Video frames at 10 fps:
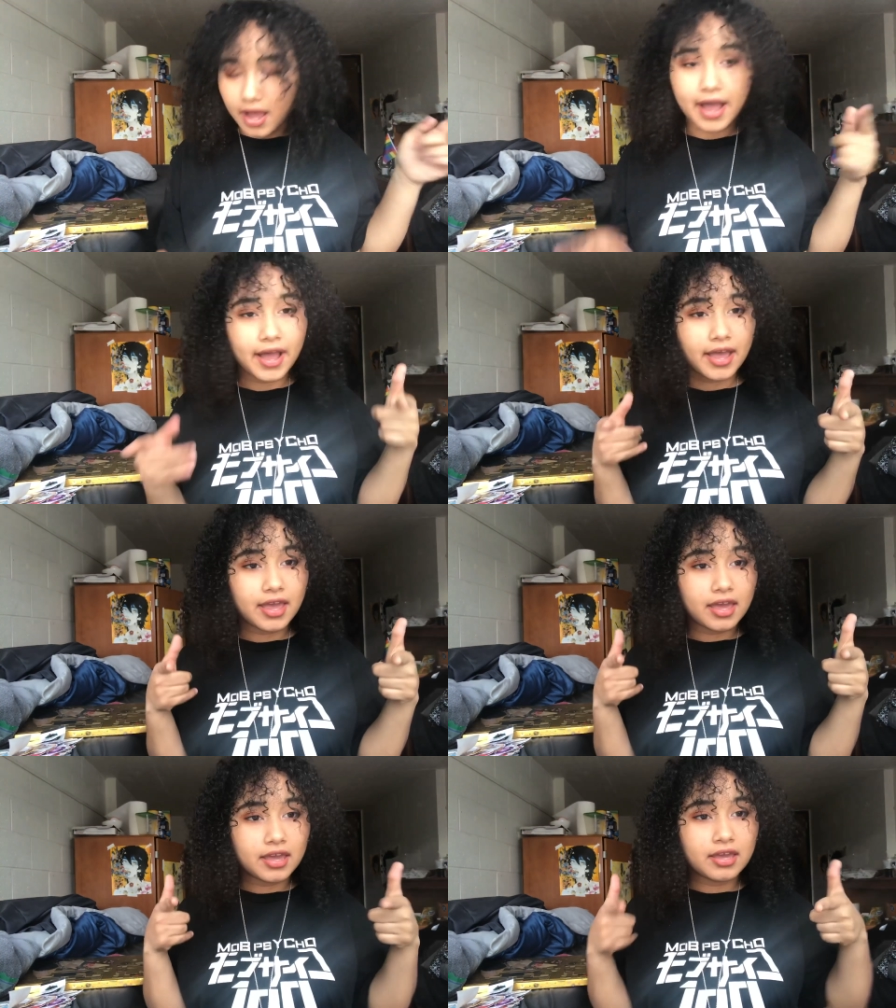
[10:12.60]

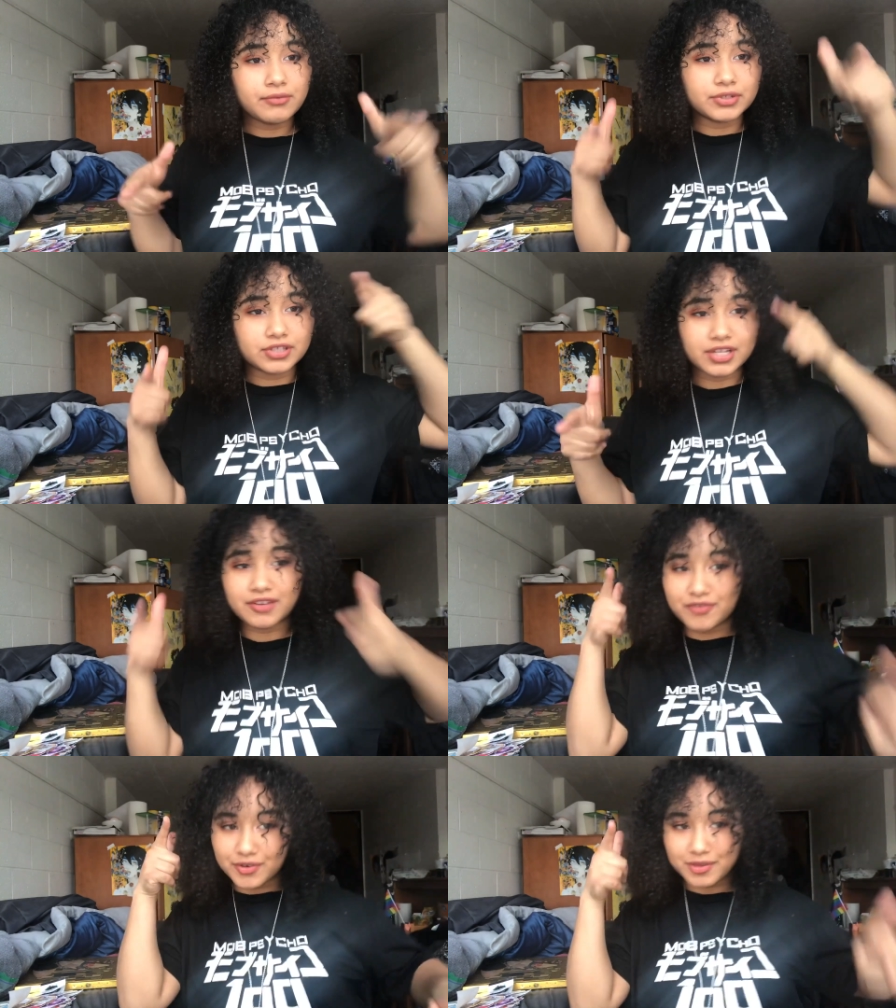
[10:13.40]
I was
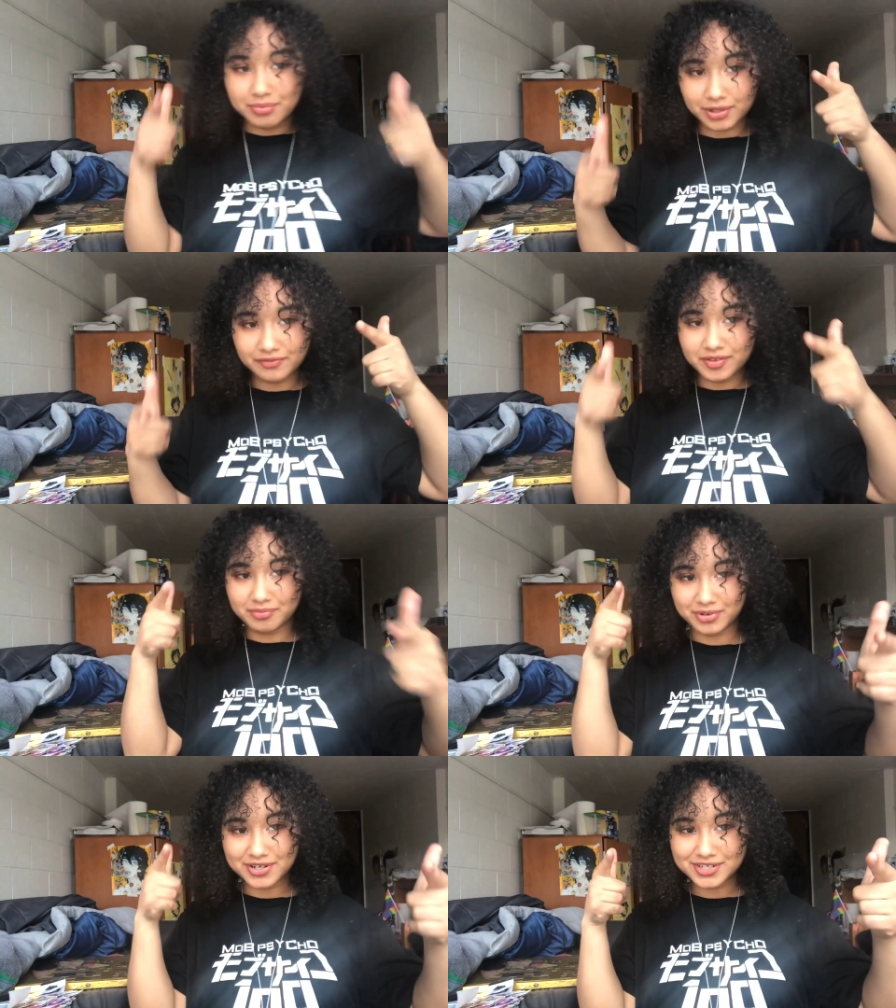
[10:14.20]
looking for the
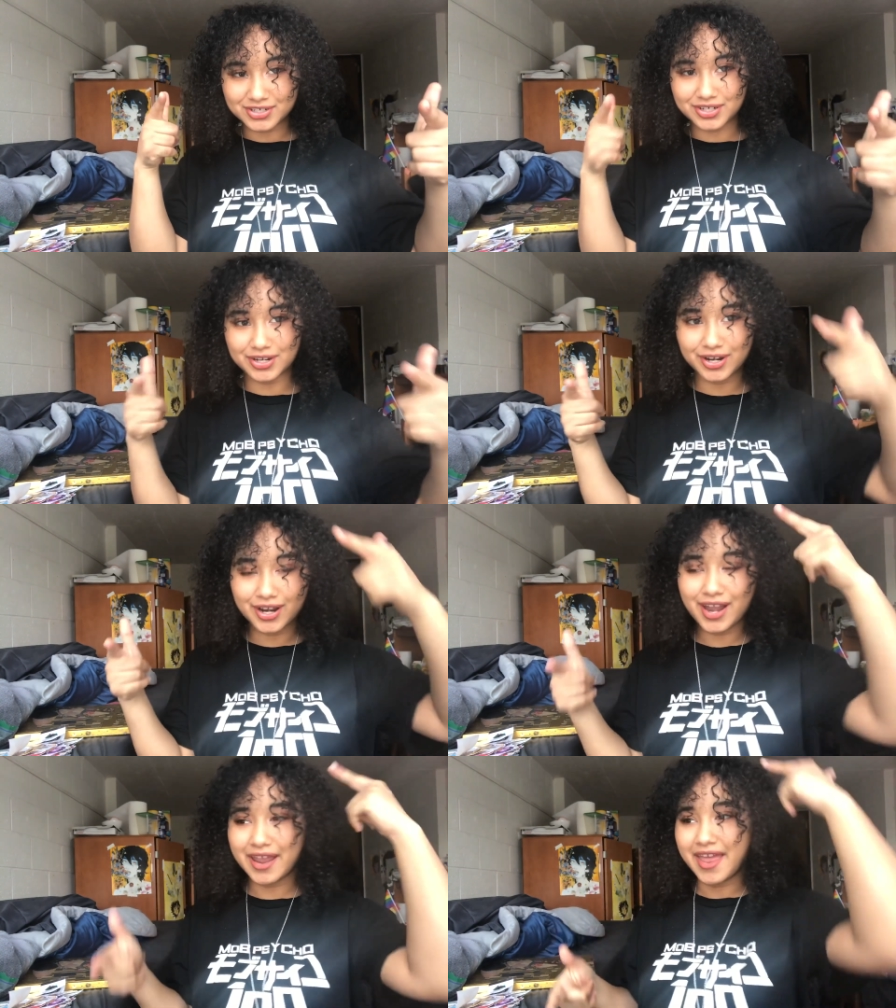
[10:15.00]
perfect printer
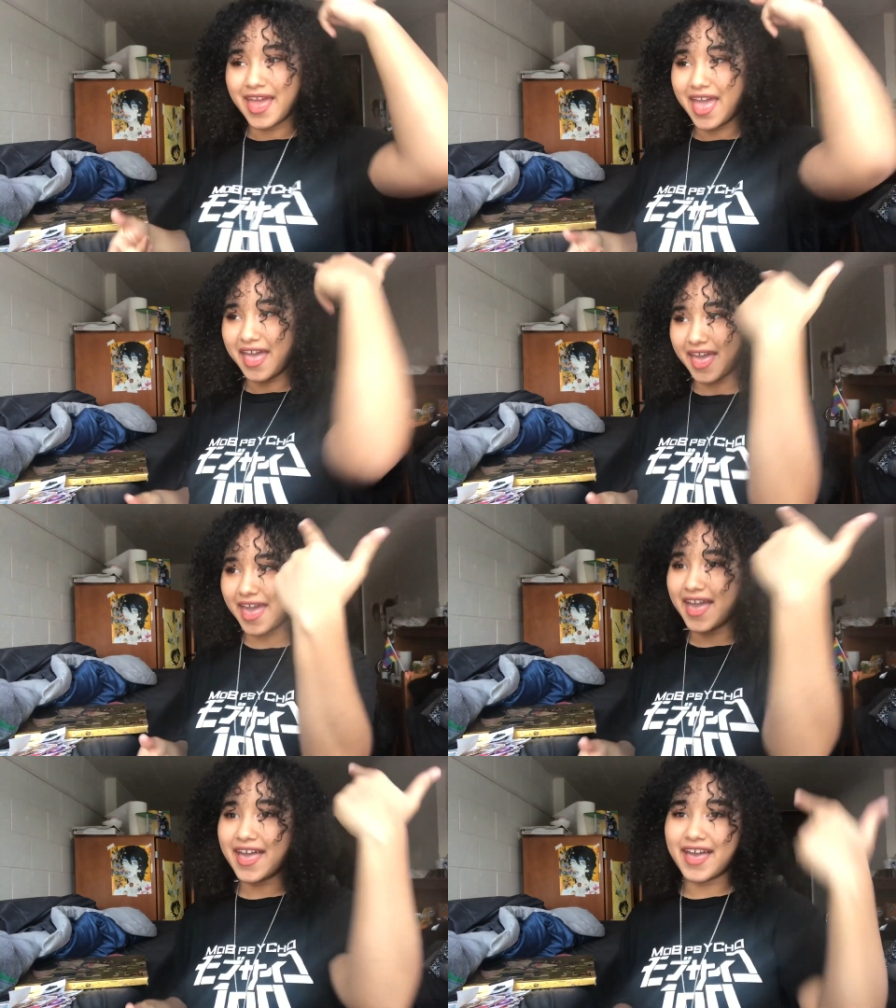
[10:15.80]

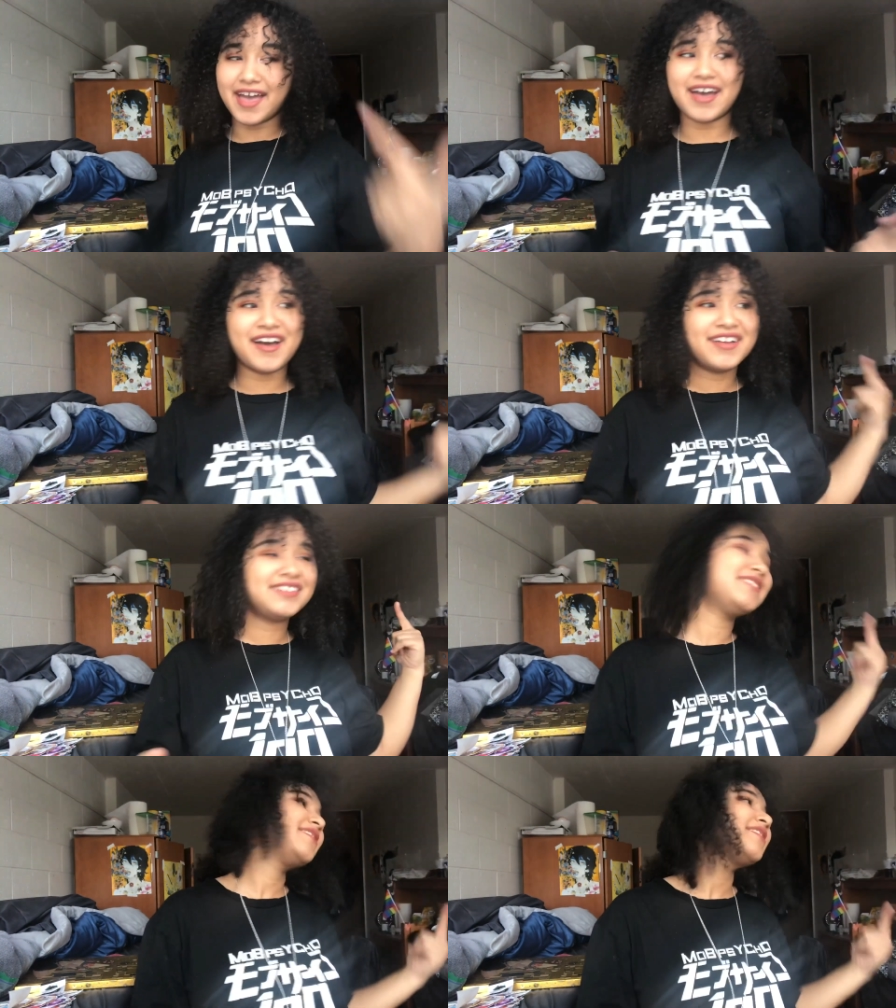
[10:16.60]

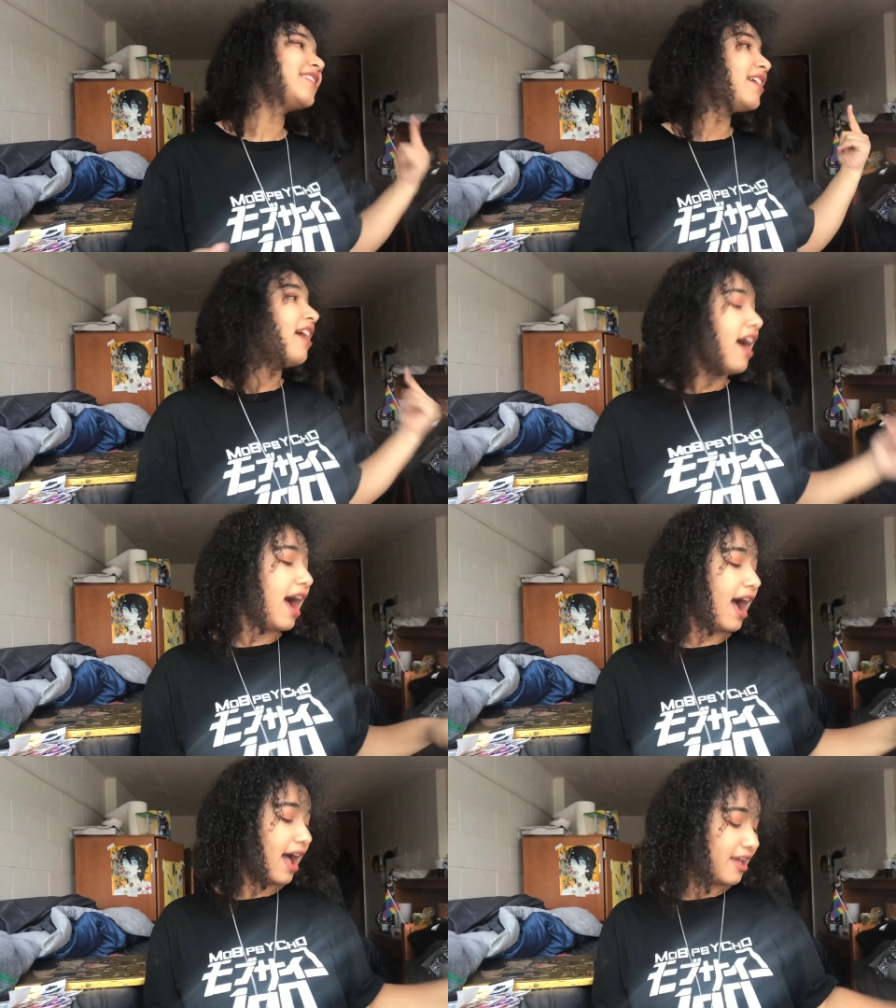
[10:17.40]
and
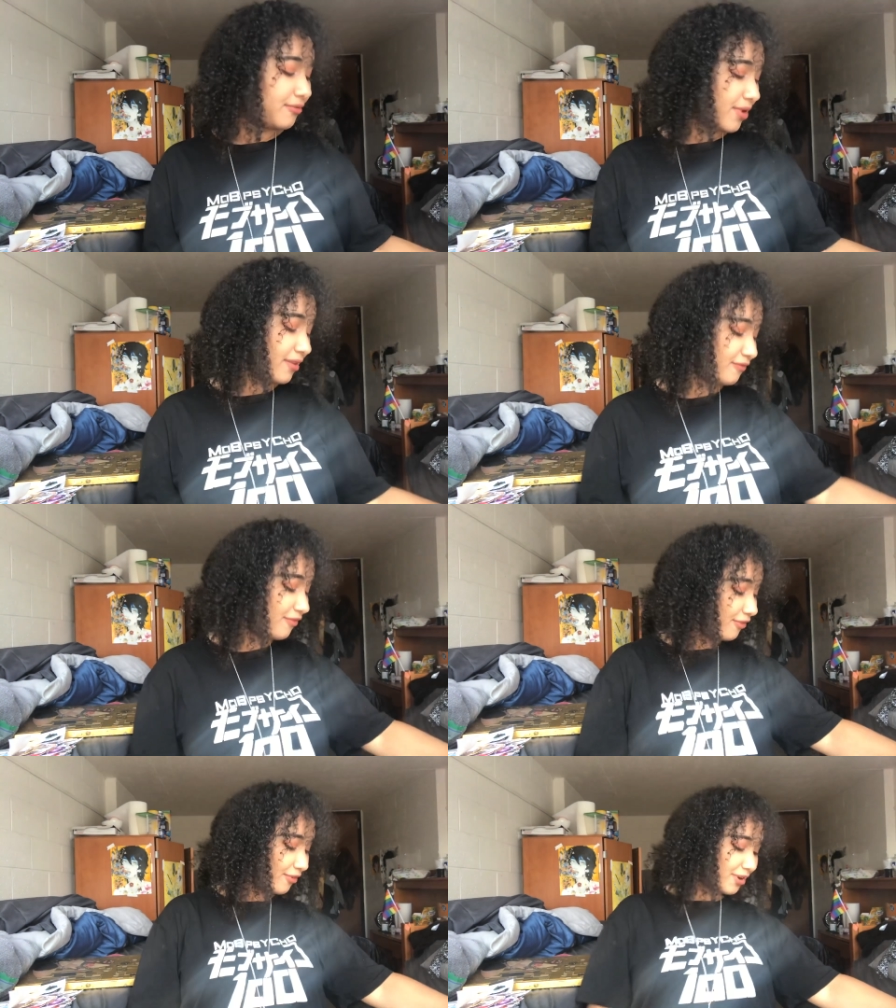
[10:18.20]
I went
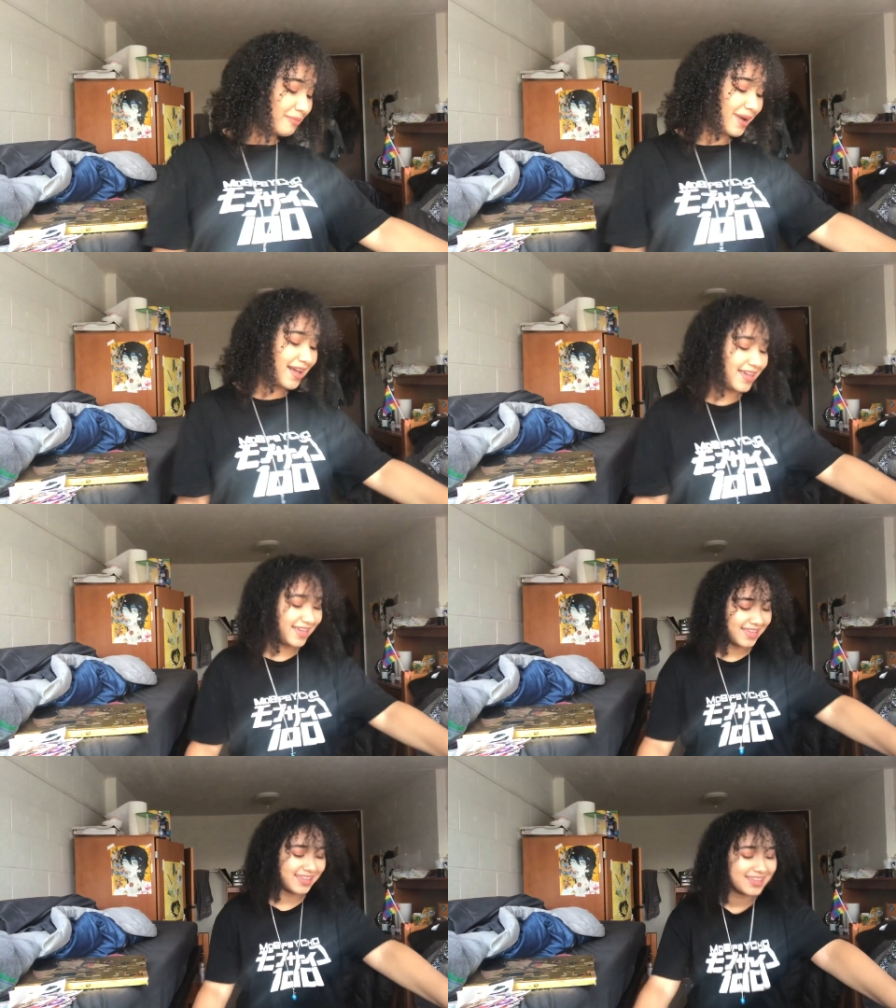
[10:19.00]
for
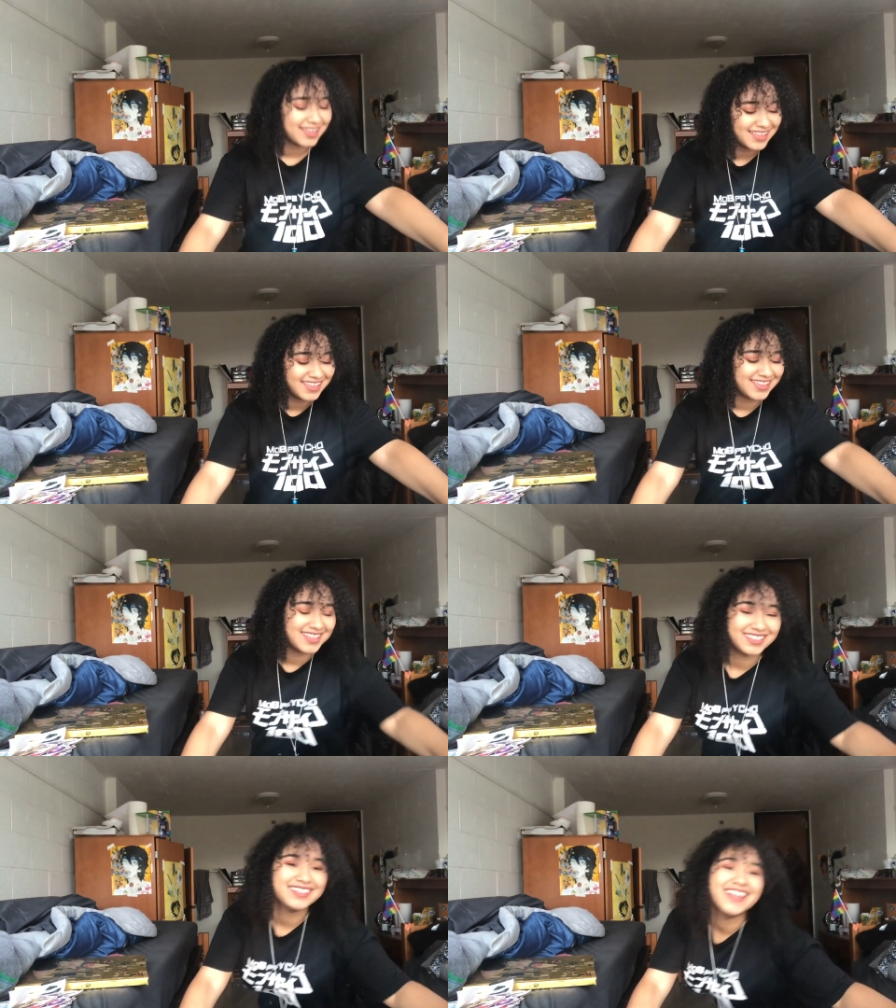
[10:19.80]
my
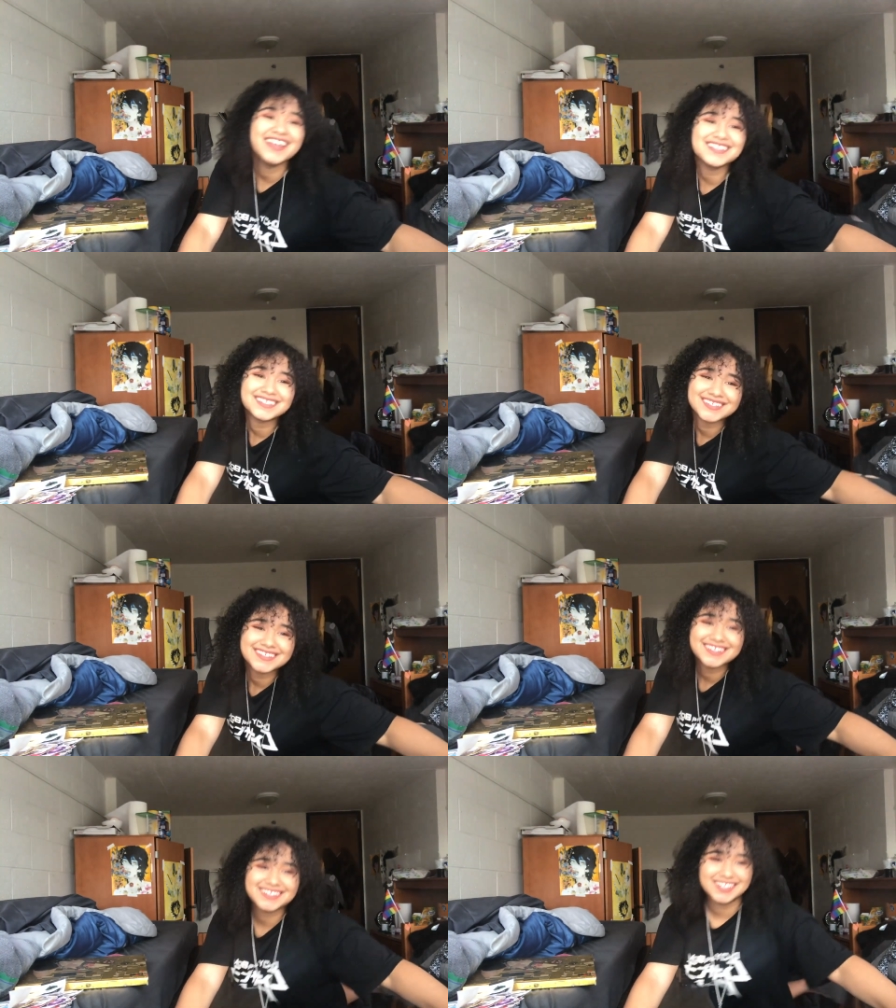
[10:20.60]

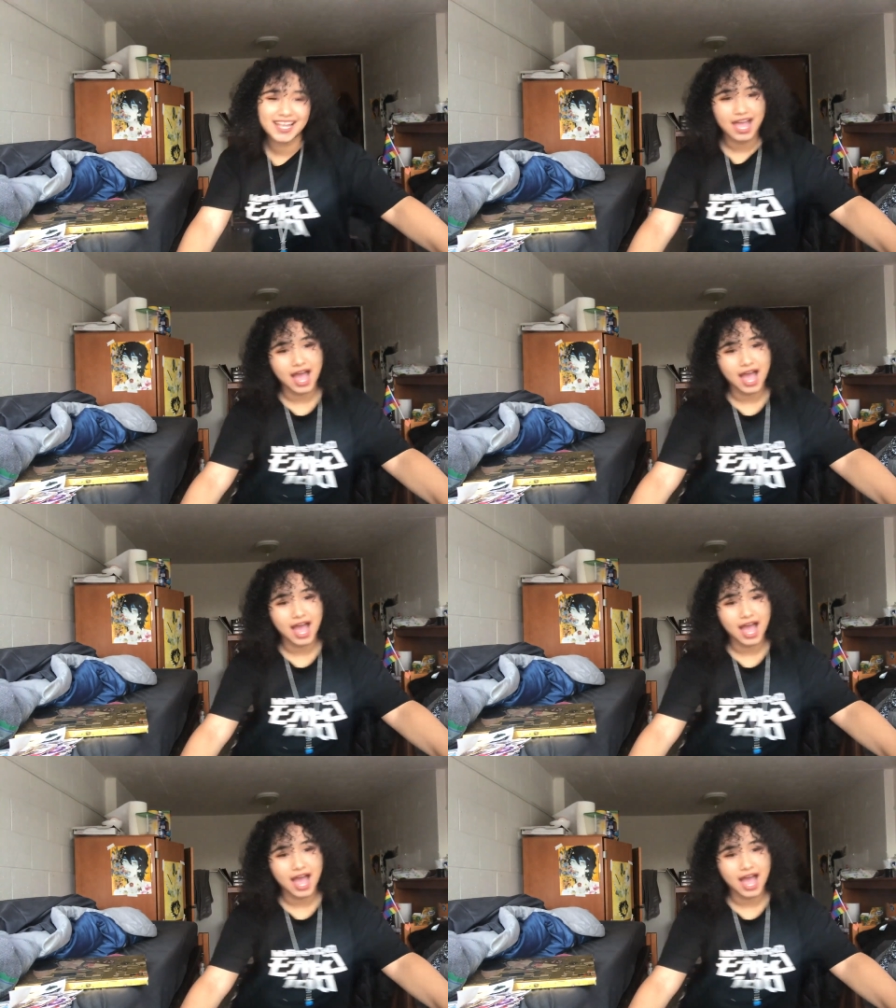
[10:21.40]
laser.